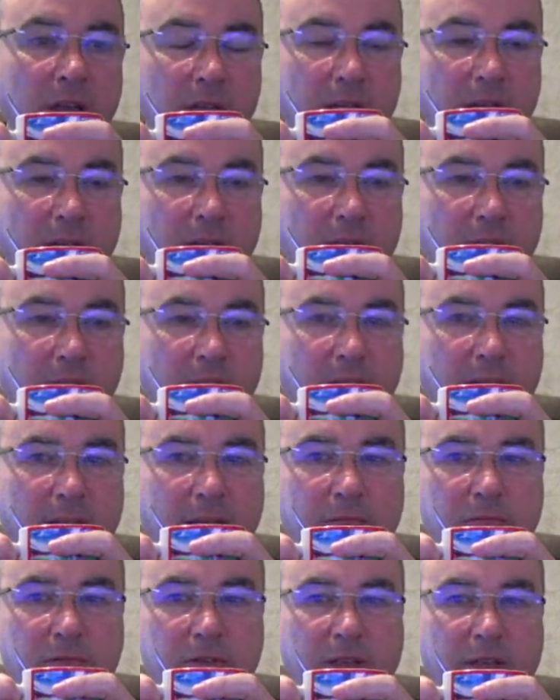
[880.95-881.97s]
and
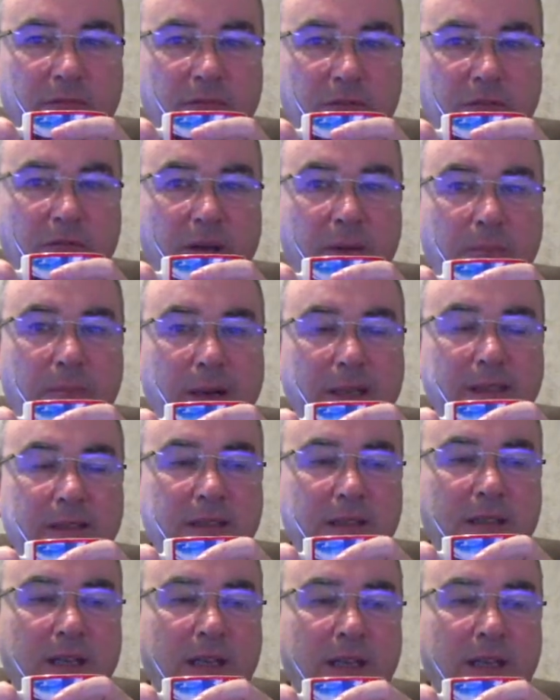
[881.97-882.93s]
it was quite bad today.